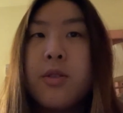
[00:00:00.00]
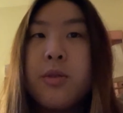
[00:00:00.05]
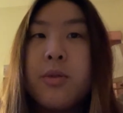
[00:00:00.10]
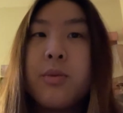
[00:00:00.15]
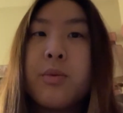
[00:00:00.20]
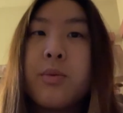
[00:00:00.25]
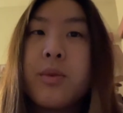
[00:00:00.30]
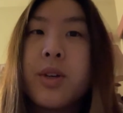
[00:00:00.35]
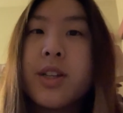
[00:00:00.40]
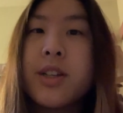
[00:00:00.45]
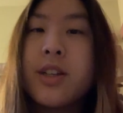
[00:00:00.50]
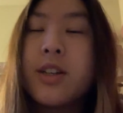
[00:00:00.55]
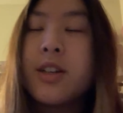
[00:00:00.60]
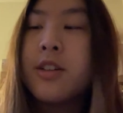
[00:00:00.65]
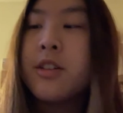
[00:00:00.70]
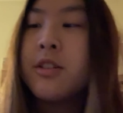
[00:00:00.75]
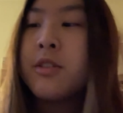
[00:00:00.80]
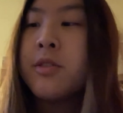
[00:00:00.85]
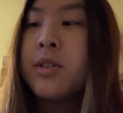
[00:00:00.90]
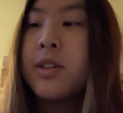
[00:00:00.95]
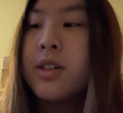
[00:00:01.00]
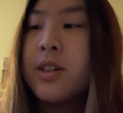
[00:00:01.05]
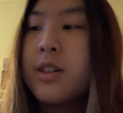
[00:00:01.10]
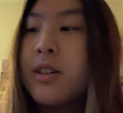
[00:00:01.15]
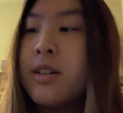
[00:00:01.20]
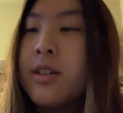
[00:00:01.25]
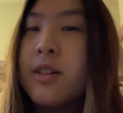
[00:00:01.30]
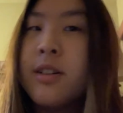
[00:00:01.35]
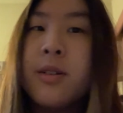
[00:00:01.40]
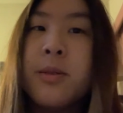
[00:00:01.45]
right now,
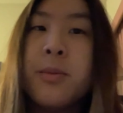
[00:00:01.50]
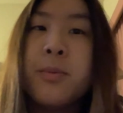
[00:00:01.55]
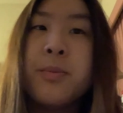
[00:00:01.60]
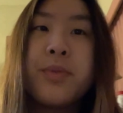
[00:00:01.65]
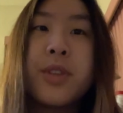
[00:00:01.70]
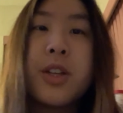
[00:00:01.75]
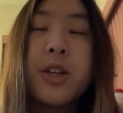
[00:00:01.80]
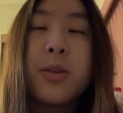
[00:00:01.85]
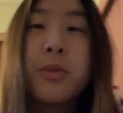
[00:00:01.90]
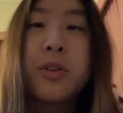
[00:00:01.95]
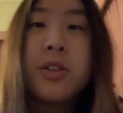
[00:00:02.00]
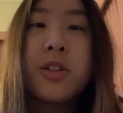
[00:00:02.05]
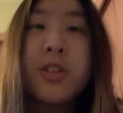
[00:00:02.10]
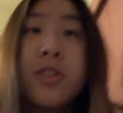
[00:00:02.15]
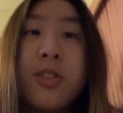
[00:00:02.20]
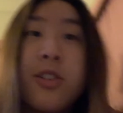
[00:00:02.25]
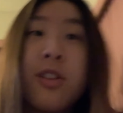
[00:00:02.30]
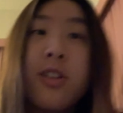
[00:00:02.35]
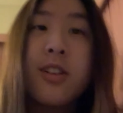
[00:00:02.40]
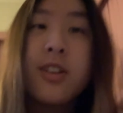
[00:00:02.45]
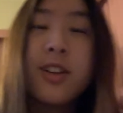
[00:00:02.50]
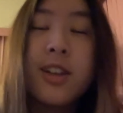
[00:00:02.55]
I'm gonna start